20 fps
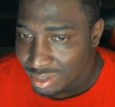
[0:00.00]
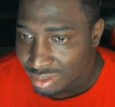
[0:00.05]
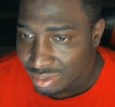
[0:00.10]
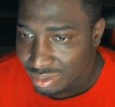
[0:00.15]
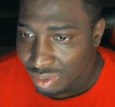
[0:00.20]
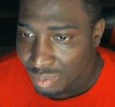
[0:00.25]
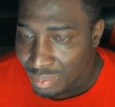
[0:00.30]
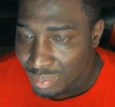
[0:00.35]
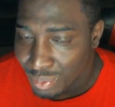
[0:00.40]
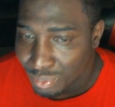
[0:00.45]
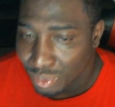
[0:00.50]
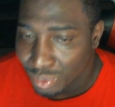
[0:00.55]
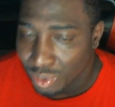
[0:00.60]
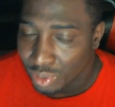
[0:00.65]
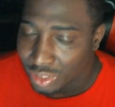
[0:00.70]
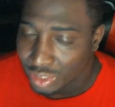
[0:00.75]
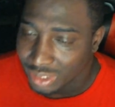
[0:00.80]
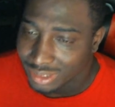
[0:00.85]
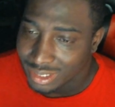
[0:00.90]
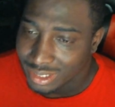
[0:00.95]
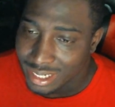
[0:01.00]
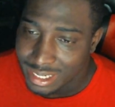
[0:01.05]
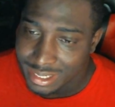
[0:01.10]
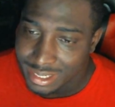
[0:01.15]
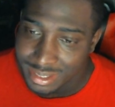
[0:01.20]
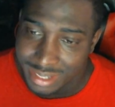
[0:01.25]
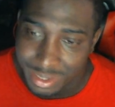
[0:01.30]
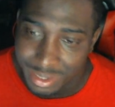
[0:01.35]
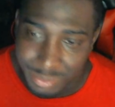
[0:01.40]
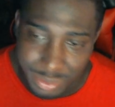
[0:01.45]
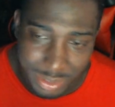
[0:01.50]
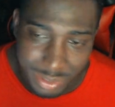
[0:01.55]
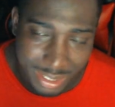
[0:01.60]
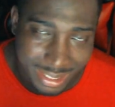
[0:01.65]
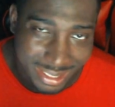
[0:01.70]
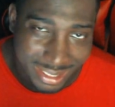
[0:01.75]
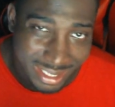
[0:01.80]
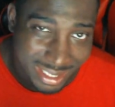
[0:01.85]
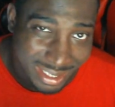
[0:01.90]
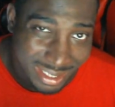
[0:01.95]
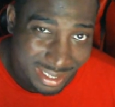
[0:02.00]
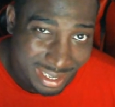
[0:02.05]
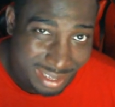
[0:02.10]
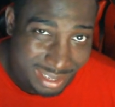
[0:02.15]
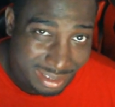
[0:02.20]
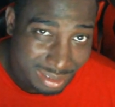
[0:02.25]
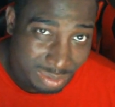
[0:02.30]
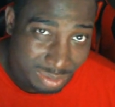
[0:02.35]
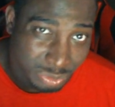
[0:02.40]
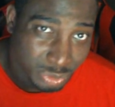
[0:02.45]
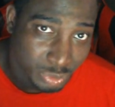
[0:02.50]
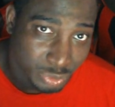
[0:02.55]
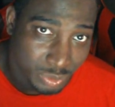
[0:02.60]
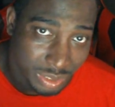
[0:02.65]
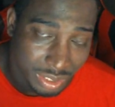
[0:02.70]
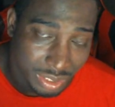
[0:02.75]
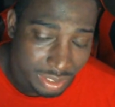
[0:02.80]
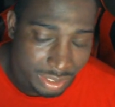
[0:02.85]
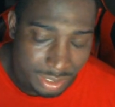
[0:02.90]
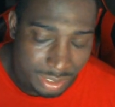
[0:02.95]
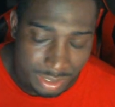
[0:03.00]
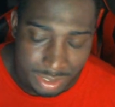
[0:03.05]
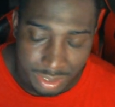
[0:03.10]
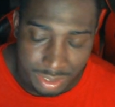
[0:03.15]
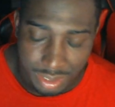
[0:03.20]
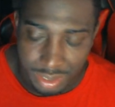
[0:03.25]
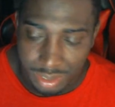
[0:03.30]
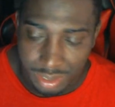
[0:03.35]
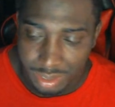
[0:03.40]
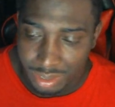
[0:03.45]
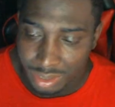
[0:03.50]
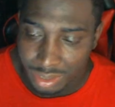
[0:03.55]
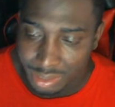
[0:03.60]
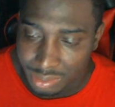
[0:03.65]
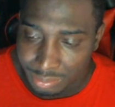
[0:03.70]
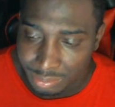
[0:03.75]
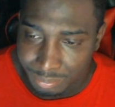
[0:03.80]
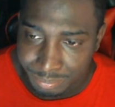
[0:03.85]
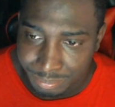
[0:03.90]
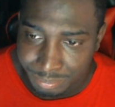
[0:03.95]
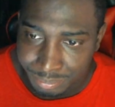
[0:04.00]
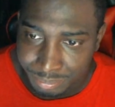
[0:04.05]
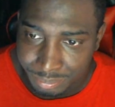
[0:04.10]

So people are already thinking that we're going to get a Ultra um,